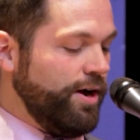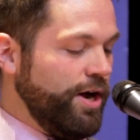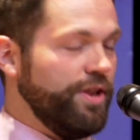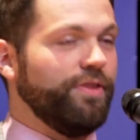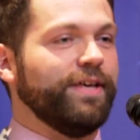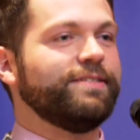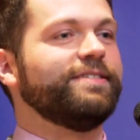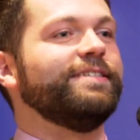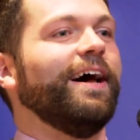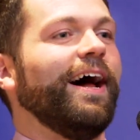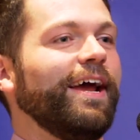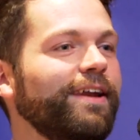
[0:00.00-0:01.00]
on this
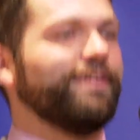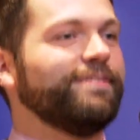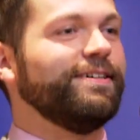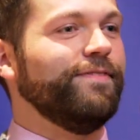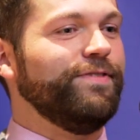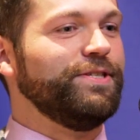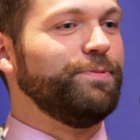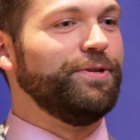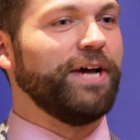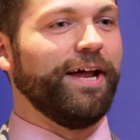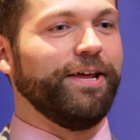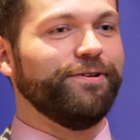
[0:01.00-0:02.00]
side of
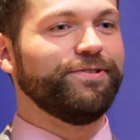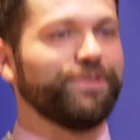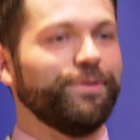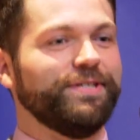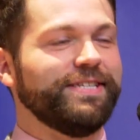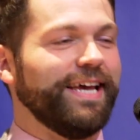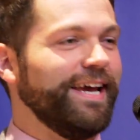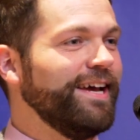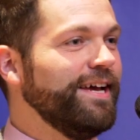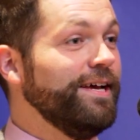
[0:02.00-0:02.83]
Disputatio, so it's a,